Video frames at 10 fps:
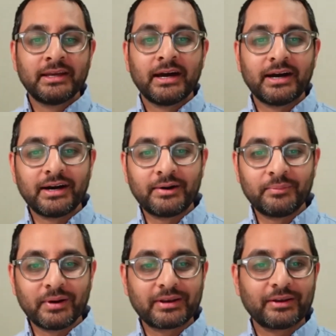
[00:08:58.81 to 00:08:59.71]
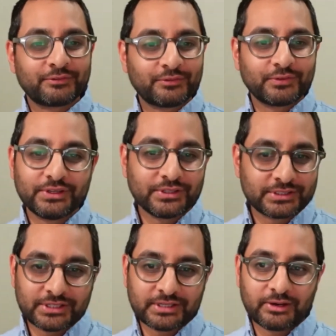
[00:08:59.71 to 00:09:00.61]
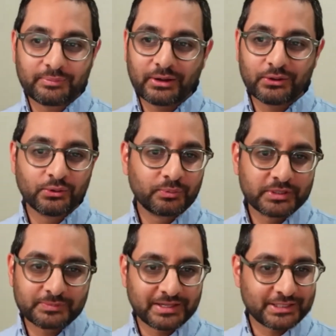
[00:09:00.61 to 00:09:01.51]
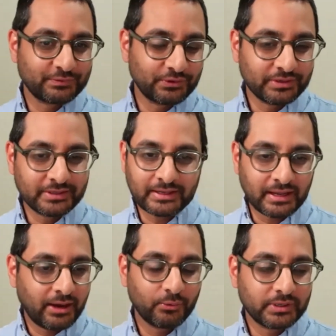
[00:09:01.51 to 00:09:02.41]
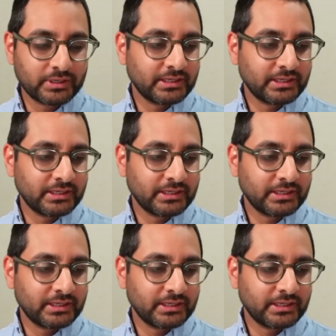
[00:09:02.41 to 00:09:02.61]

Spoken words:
I'd love for you to hear about your perspective on how we can